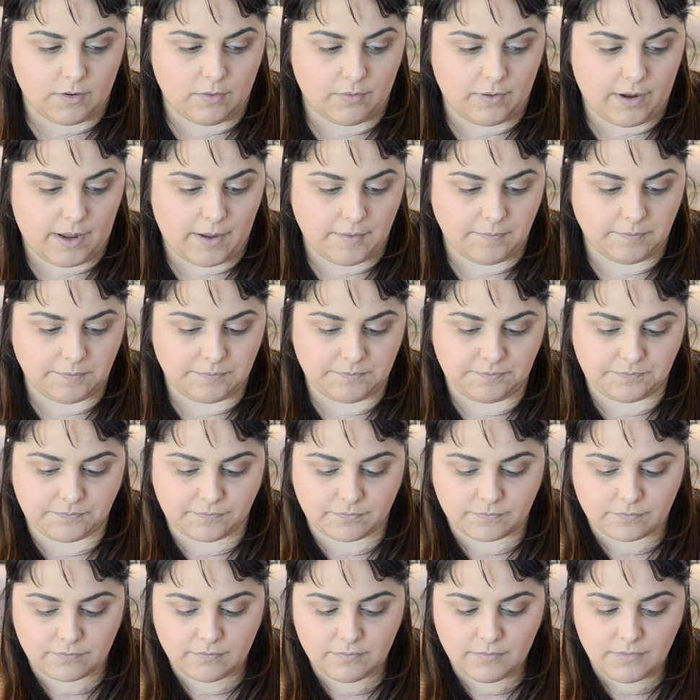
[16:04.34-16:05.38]
Okay,
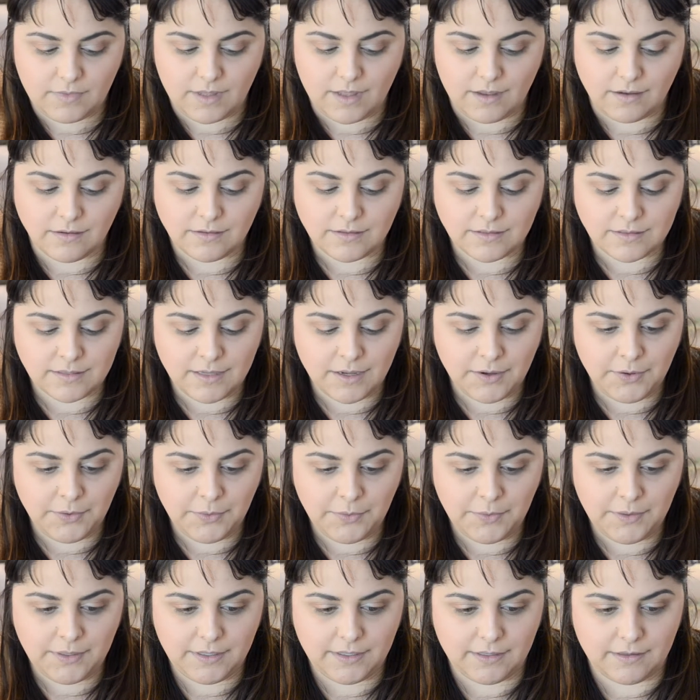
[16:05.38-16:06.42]

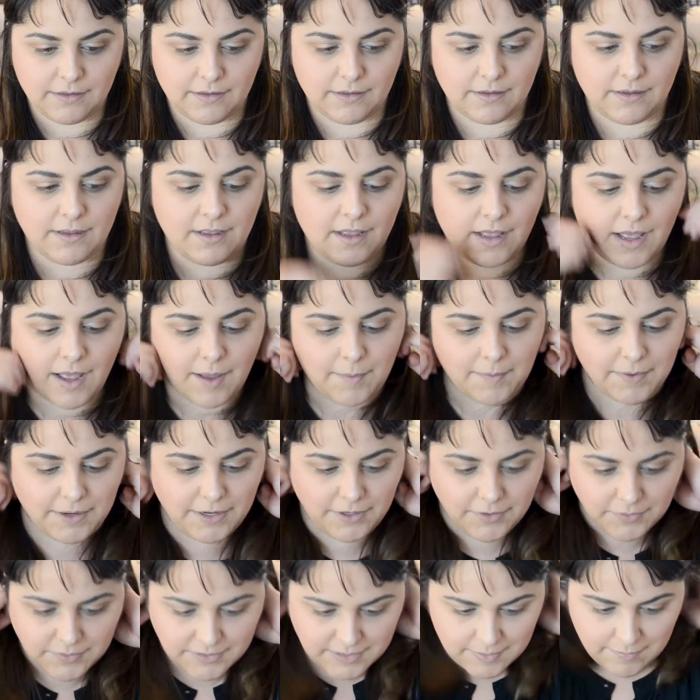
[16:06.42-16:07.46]
so I'm going
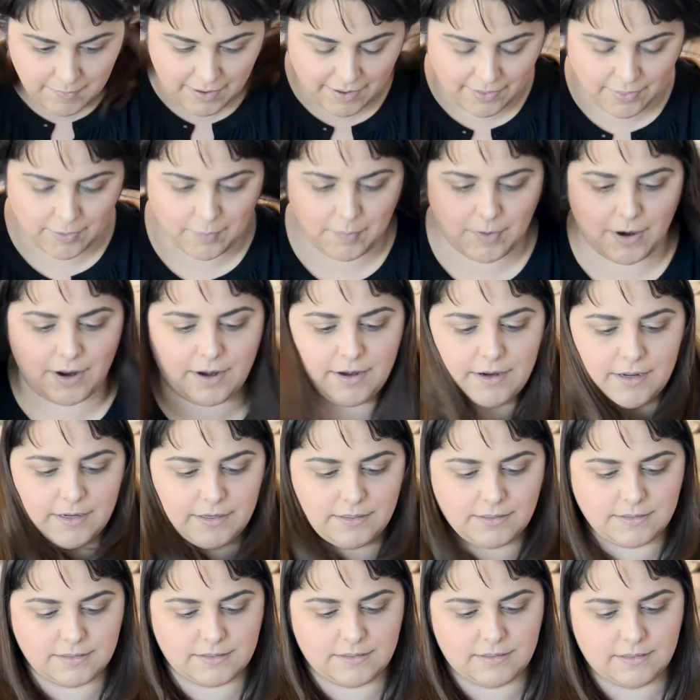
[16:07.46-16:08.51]
to use some other
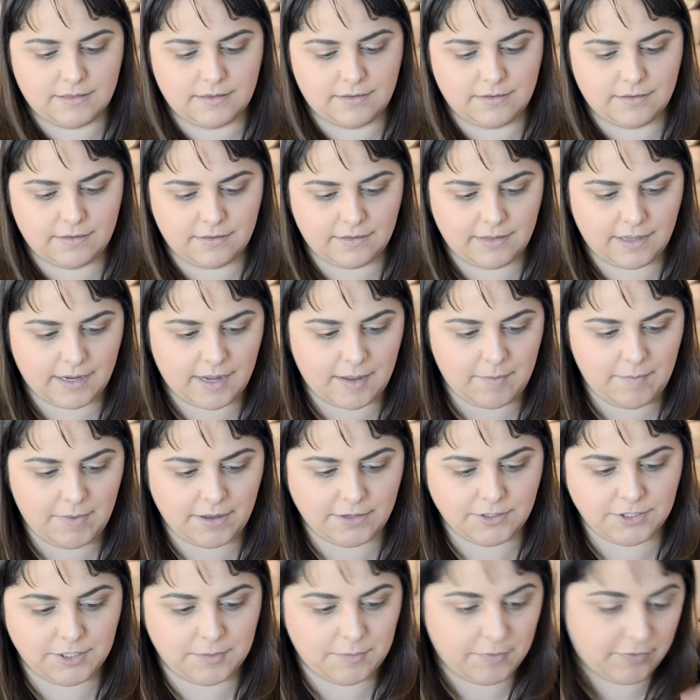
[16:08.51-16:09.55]
products, like I
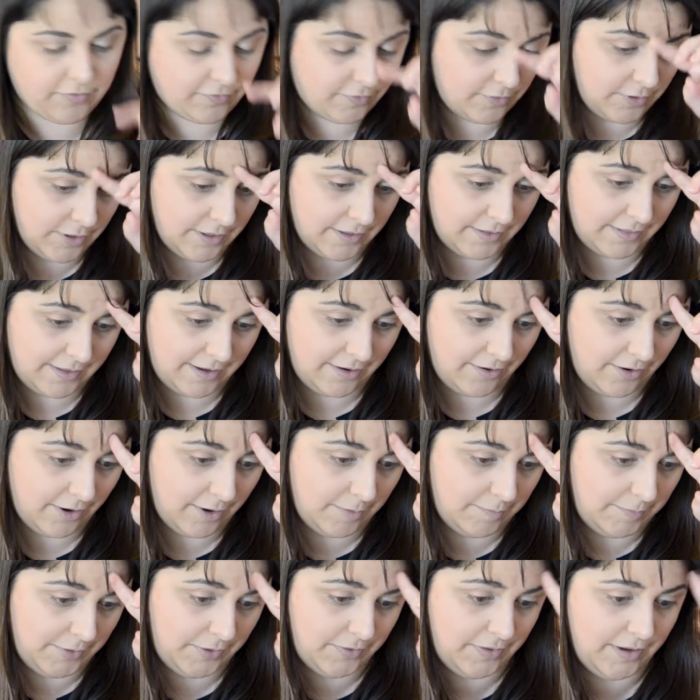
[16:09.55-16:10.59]
mentioned before, that
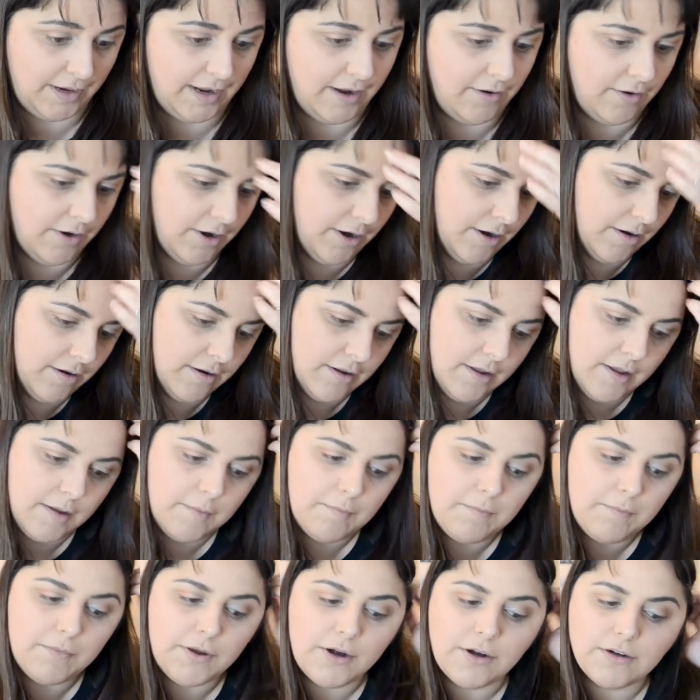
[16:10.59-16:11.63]
aren't Beautycounter,
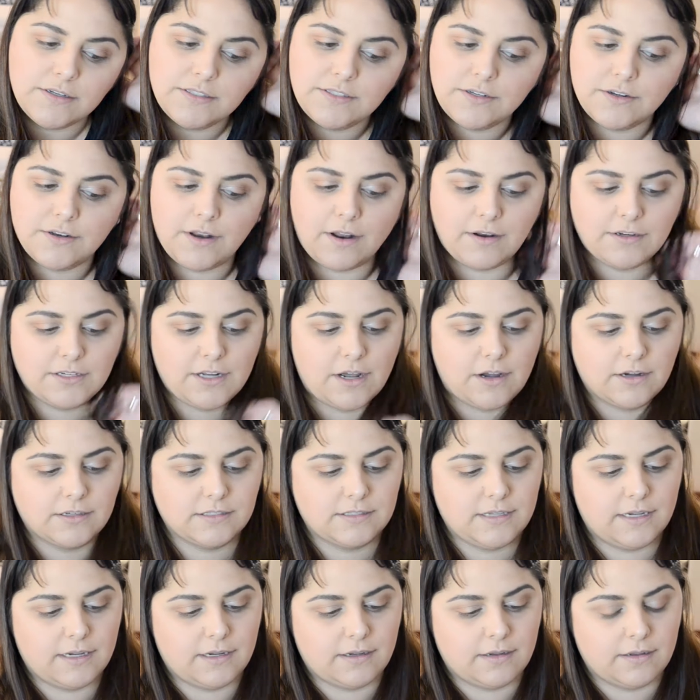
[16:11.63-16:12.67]
but are still
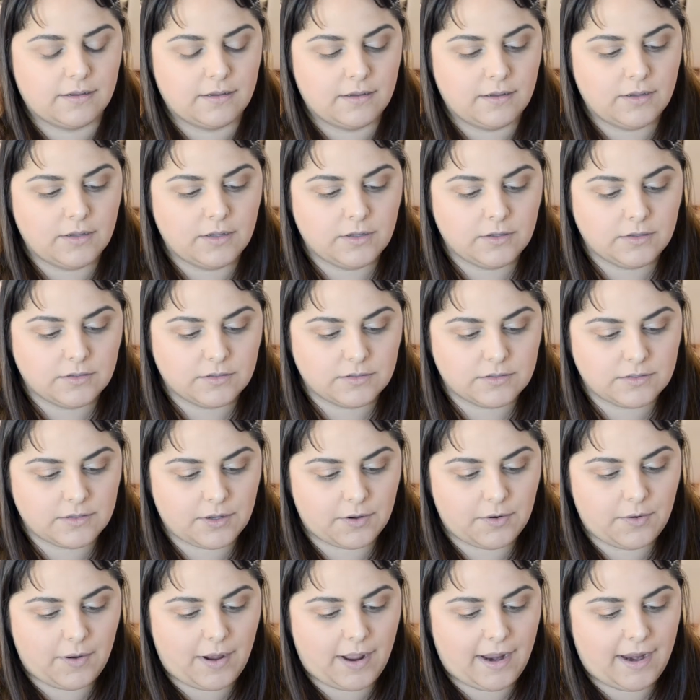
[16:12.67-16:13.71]
non-toxic.
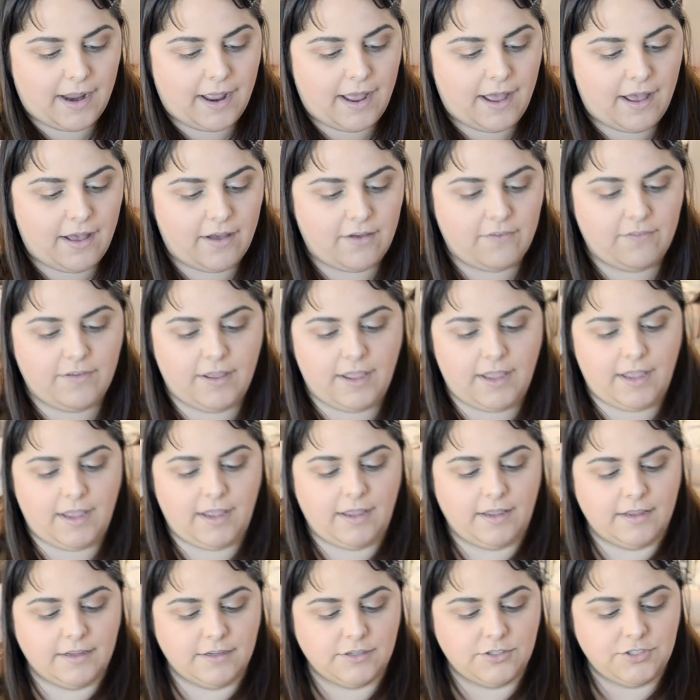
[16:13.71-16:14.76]
So I have
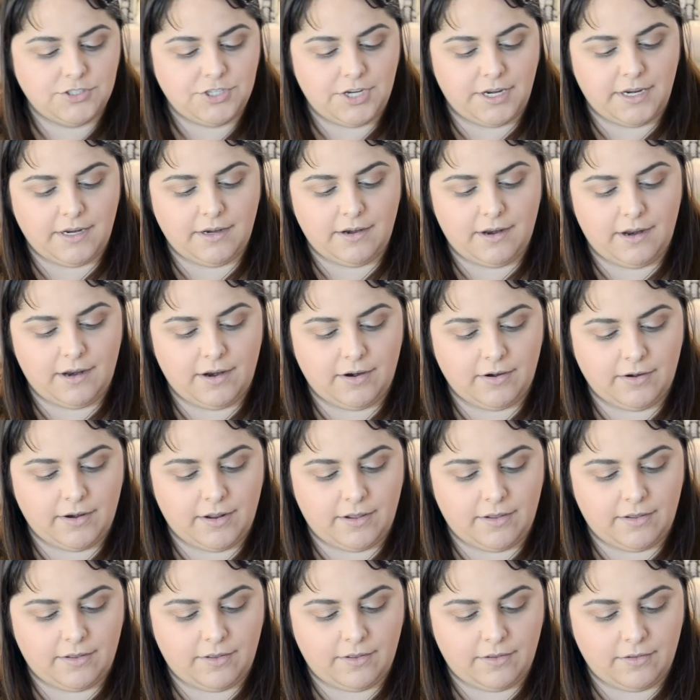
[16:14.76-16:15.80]
a Jane
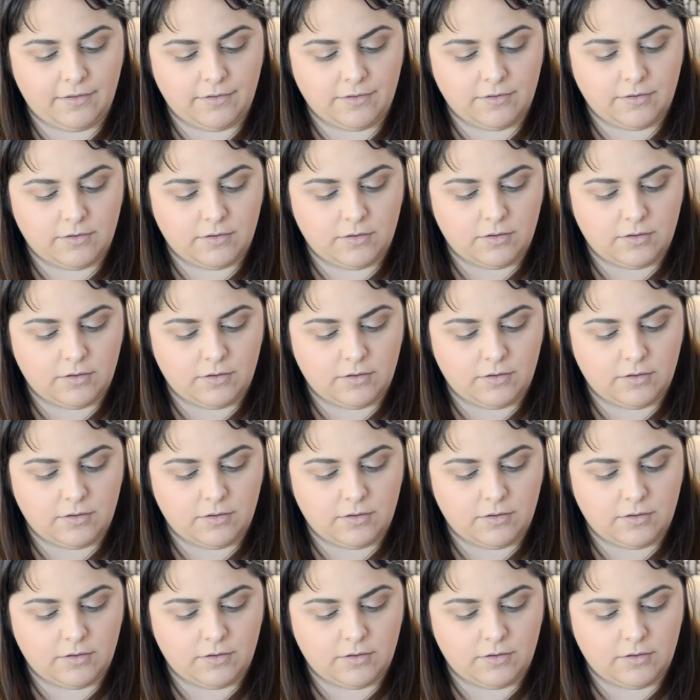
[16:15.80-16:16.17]
Iredale,